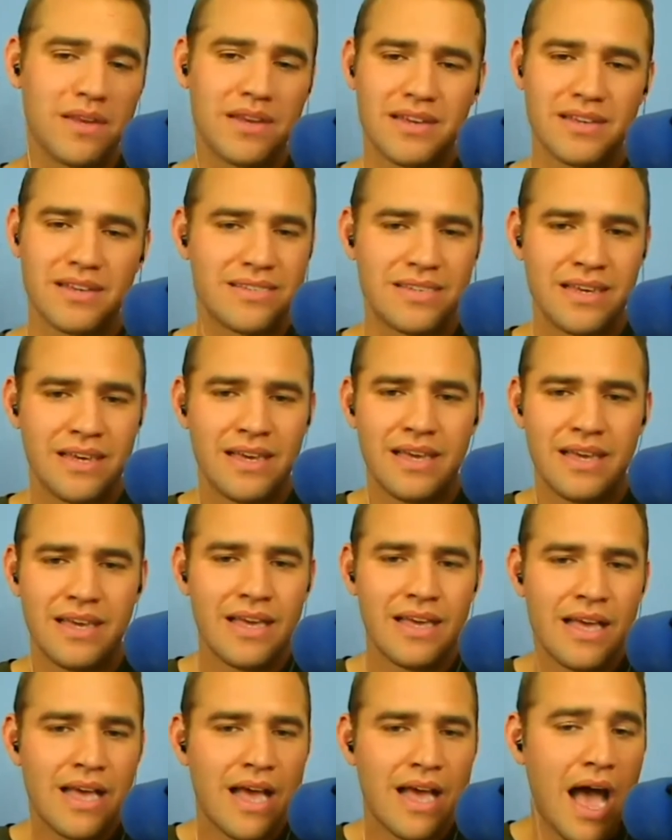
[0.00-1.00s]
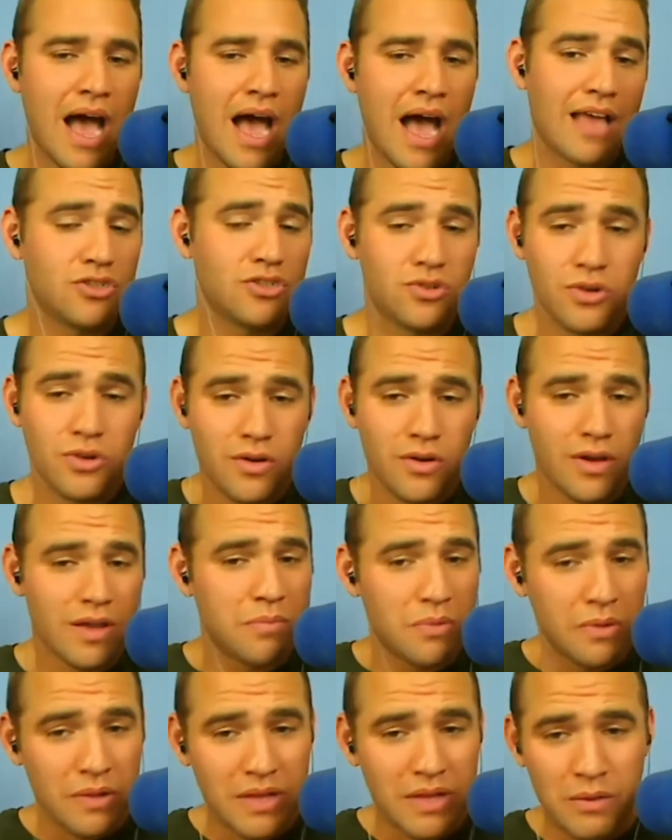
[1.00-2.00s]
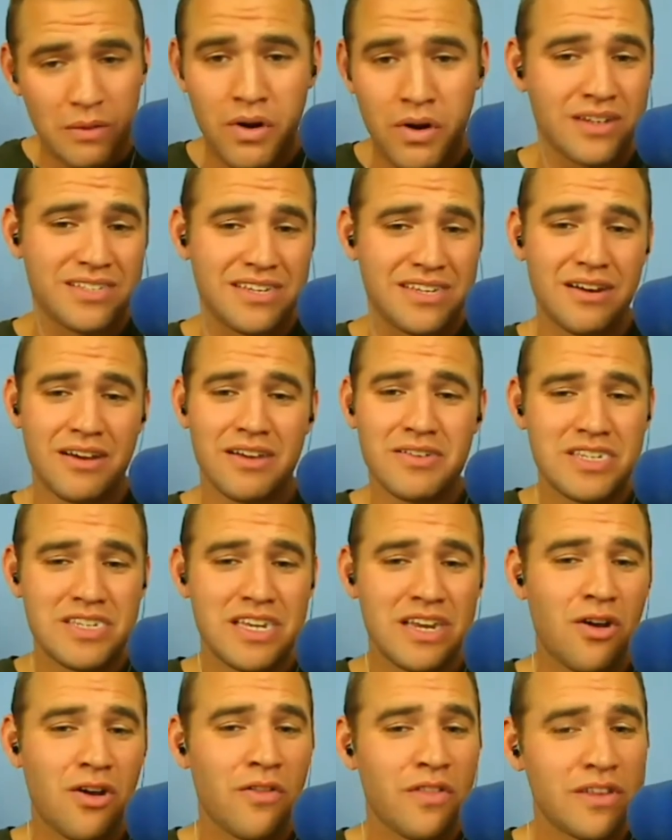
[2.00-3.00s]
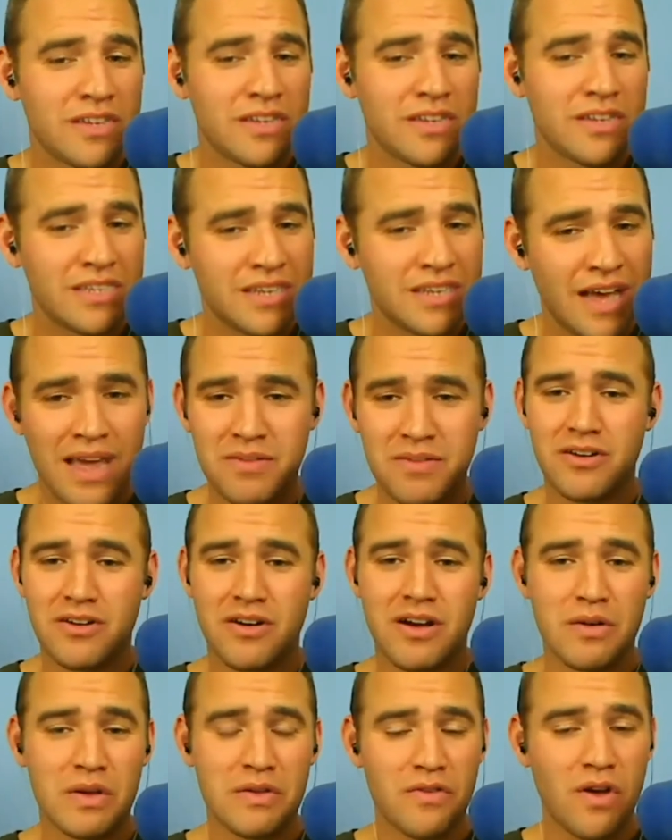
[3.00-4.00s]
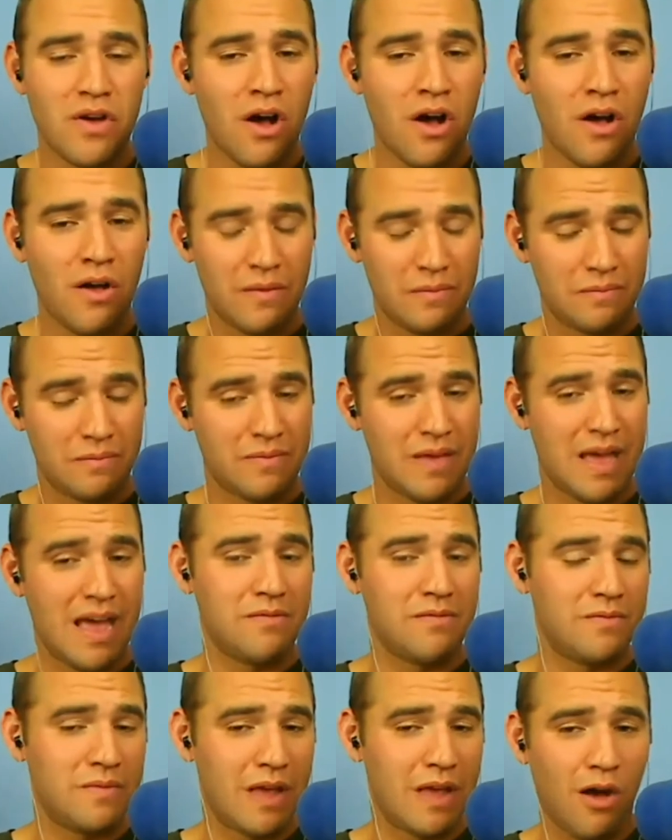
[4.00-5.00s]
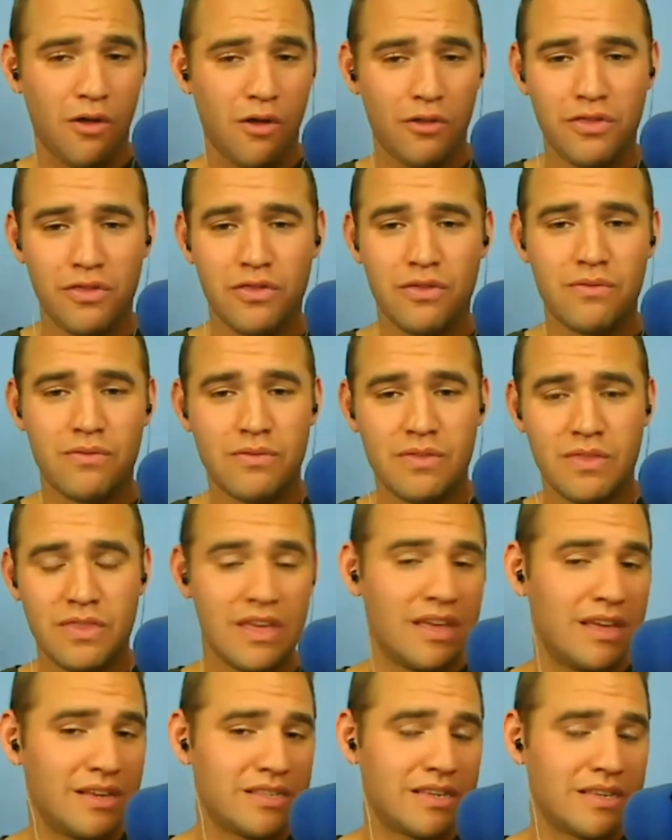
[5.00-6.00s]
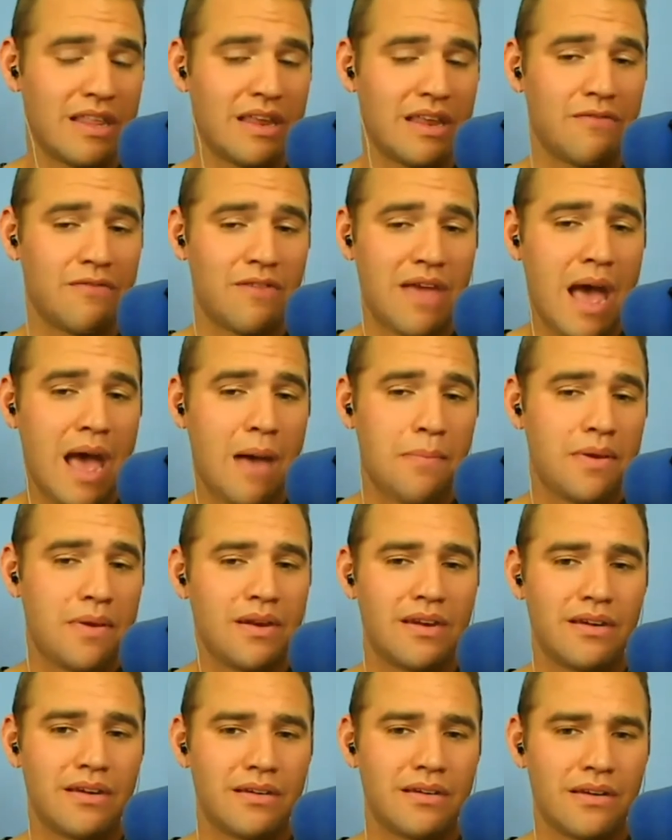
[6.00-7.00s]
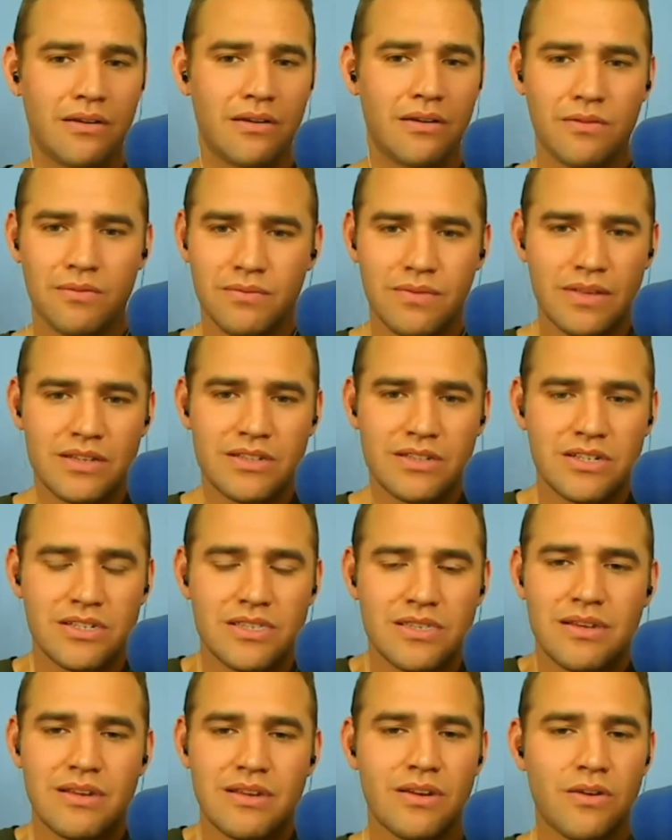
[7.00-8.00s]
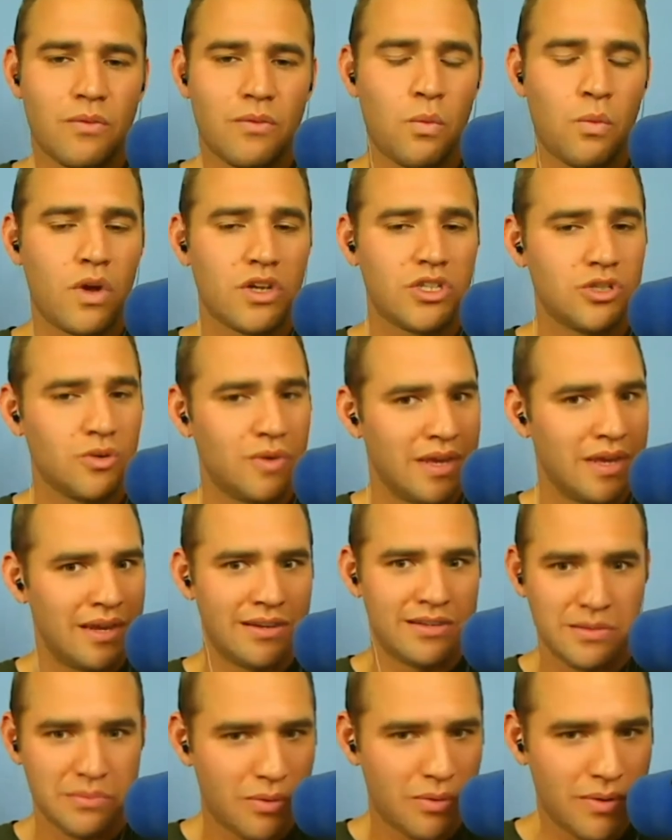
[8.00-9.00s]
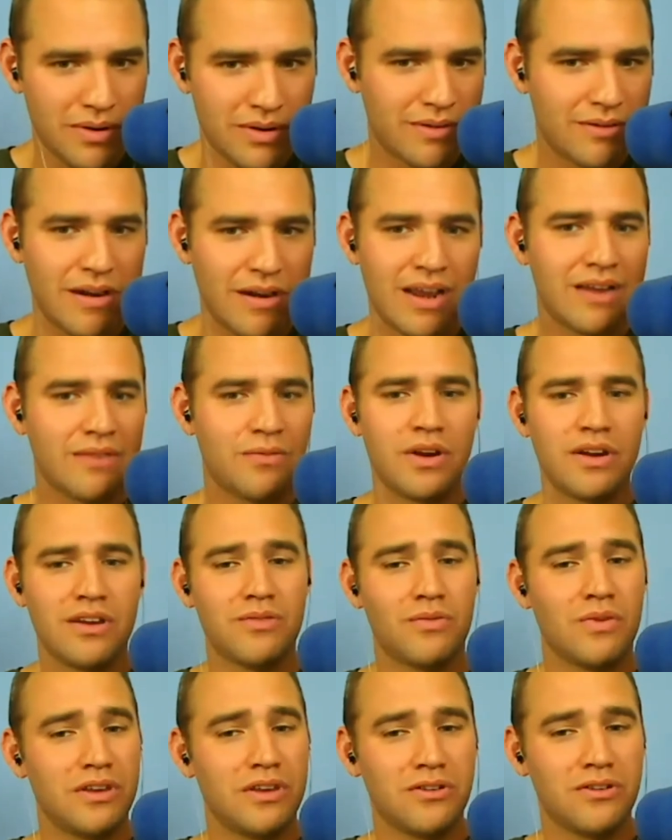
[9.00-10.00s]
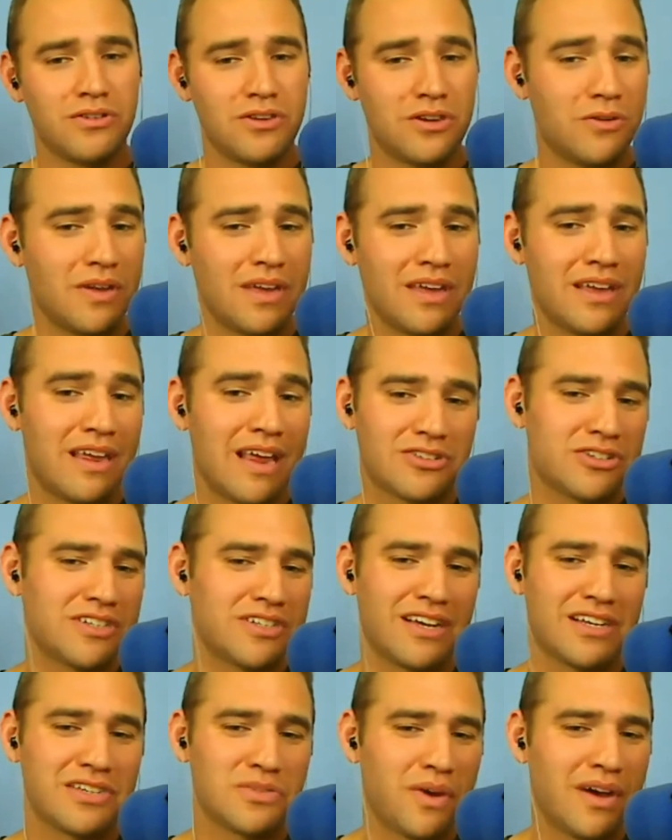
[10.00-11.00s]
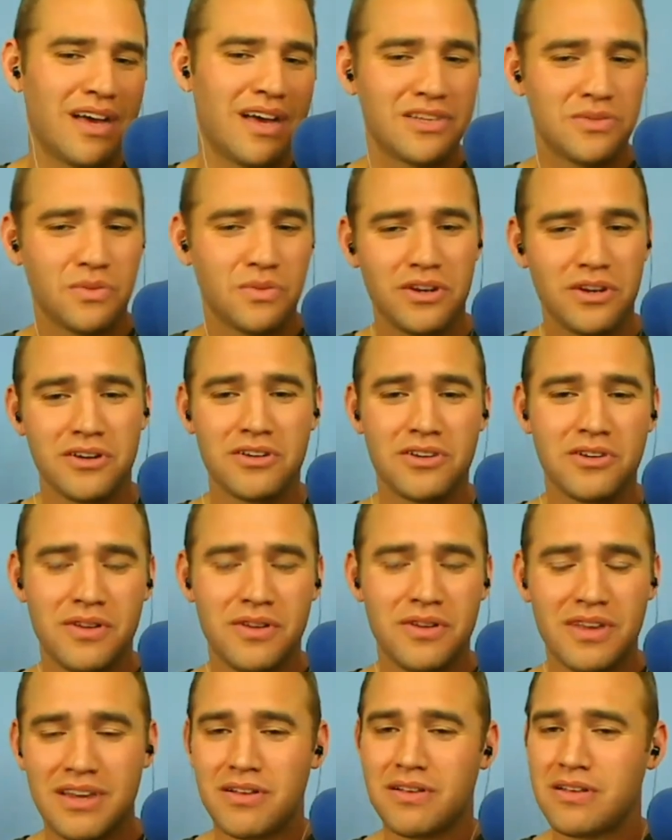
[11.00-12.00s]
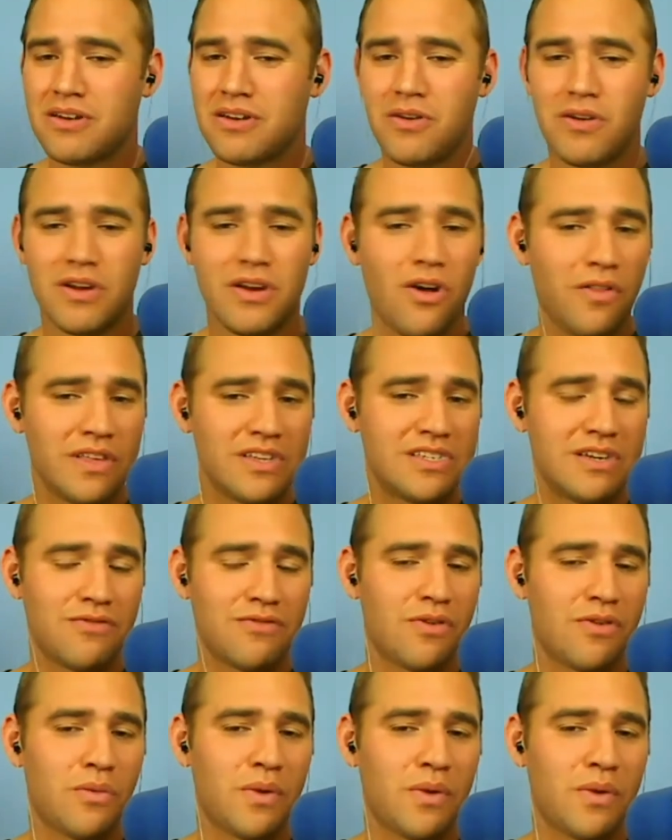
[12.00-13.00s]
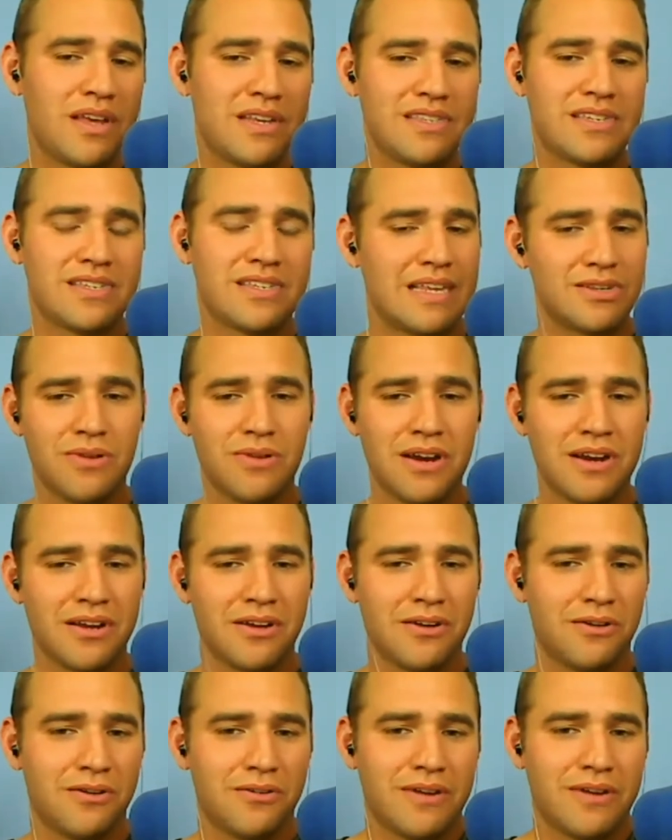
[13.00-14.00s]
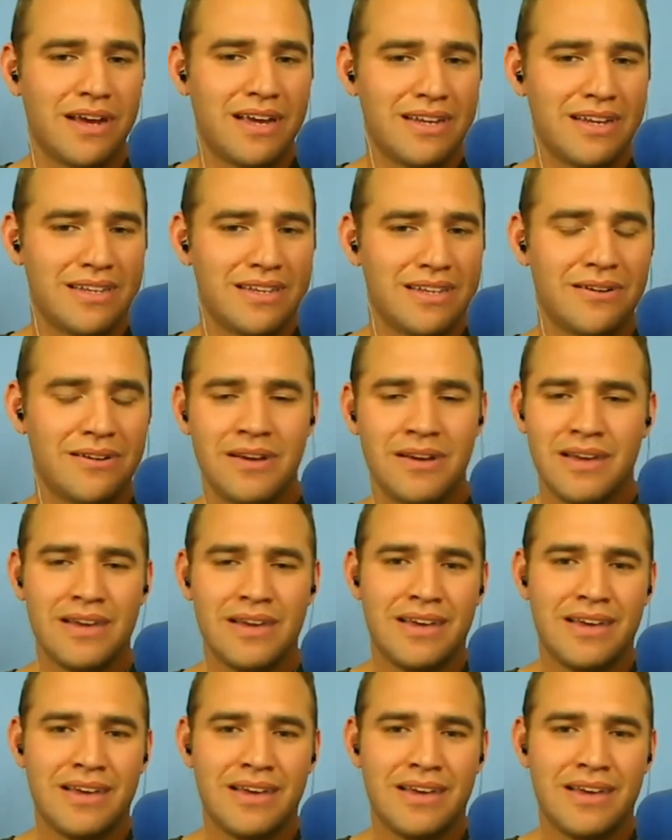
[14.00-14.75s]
because it's true it, it works you know you see it all the time you know uh, we've all had health things that have happened and you know it's just you know what you eat is important right what what you're doing exercise wise what you're doing you know in all these different ways is is critical right so